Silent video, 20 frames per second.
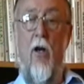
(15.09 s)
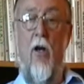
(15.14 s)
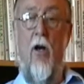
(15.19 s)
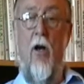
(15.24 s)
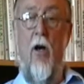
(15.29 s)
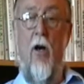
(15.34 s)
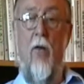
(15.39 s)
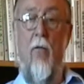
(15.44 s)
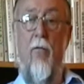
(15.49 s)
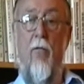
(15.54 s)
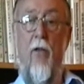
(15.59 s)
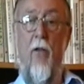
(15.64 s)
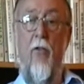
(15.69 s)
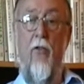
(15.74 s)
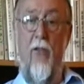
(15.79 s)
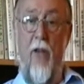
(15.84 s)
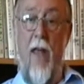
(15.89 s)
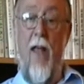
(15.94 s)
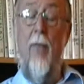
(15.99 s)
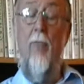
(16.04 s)
of the
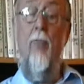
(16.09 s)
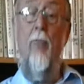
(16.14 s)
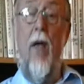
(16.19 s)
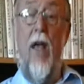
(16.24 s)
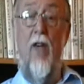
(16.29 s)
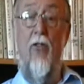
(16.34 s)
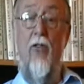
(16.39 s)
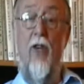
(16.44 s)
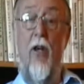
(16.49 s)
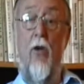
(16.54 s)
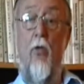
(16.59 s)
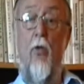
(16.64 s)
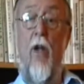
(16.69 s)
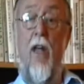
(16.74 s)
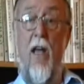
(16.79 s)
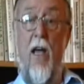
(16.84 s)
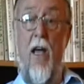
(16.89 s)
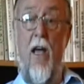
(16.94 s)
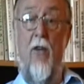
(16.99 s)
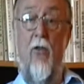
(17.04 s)
same basic
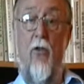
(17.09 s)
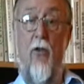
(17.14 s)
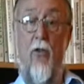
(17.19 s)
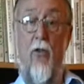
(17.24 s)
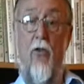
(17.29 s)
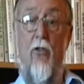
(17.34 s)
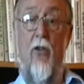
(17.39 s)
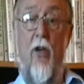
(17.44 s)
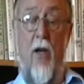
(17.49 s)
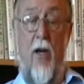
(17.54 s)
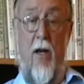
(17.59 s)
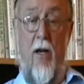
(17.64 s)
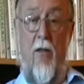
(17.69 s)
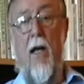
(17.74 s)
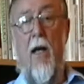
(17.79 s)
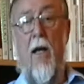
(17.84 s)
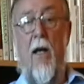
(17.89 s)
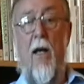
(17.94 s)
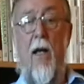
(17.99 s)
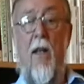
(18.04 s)
reactor design.